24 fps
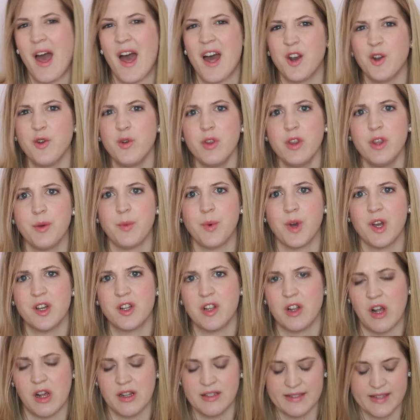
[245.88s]
I don't really wear
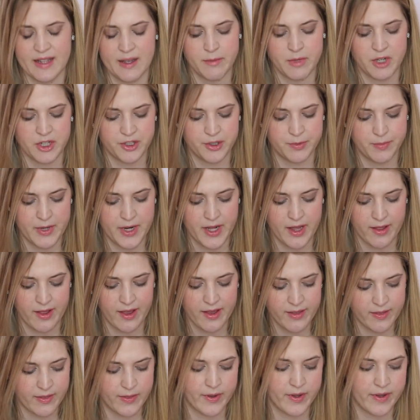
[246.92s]
gloss that much, but I
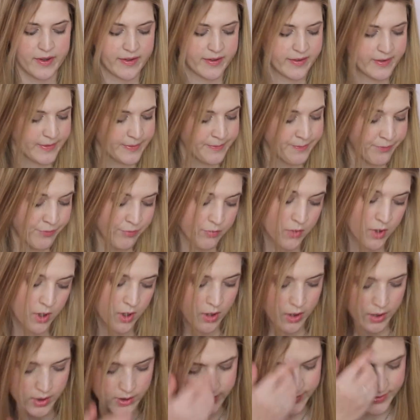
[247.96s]
like this.
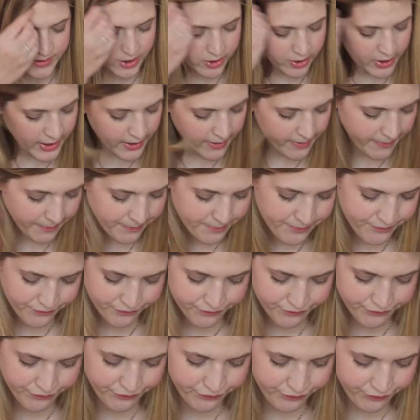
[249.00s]
So yeah.
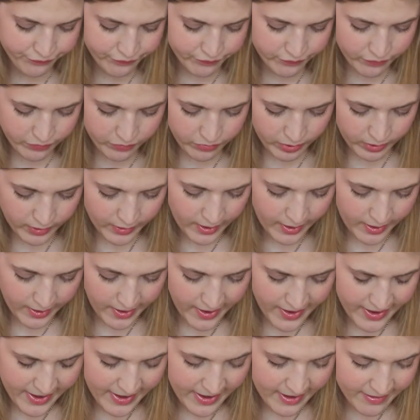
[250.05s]

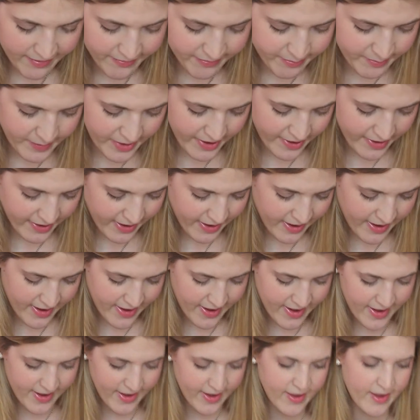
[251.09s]
I have
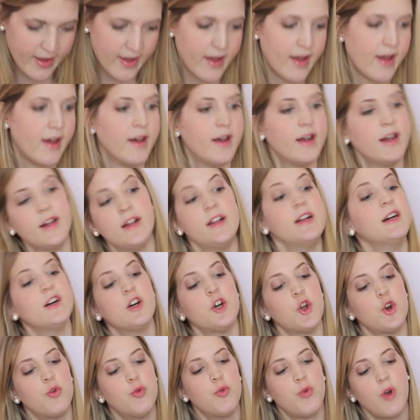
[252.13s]
my
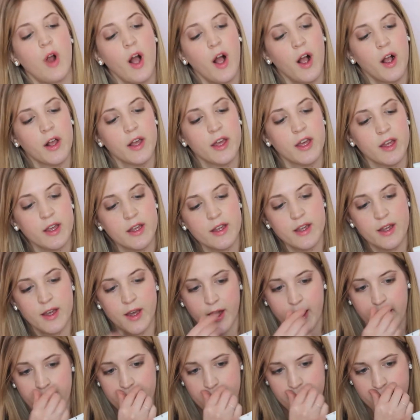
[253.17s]
Rock
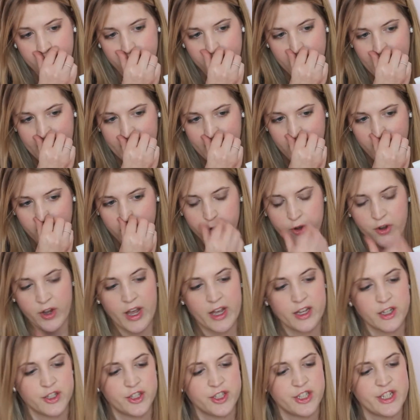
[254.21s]
Retinol
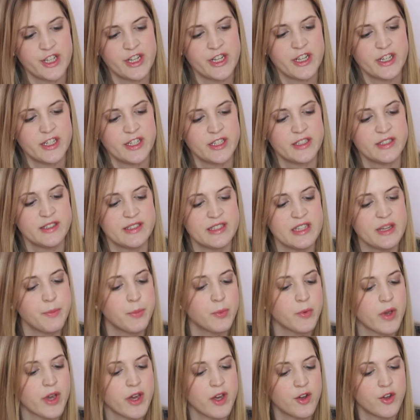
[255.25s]
Correction Deep
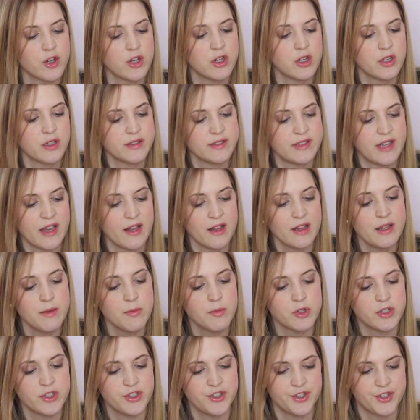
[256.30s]
Wrinkle Daily
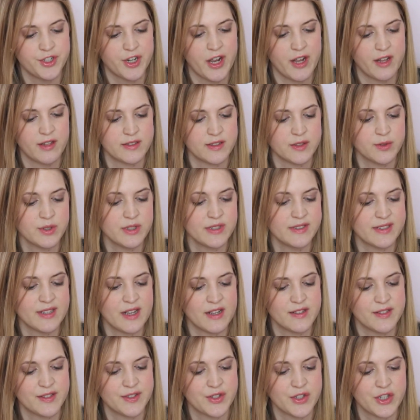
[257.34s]
Moisturizer with
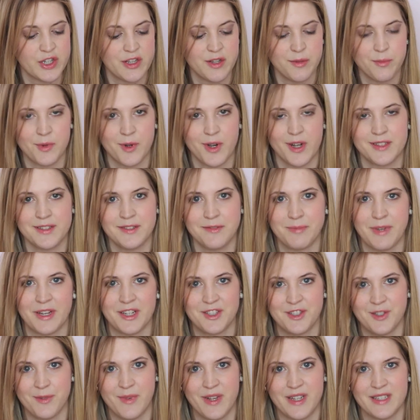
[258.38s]
Sunscreen Broad
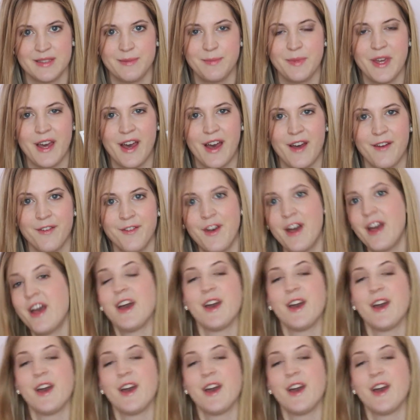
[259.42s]
Spectrum SPF.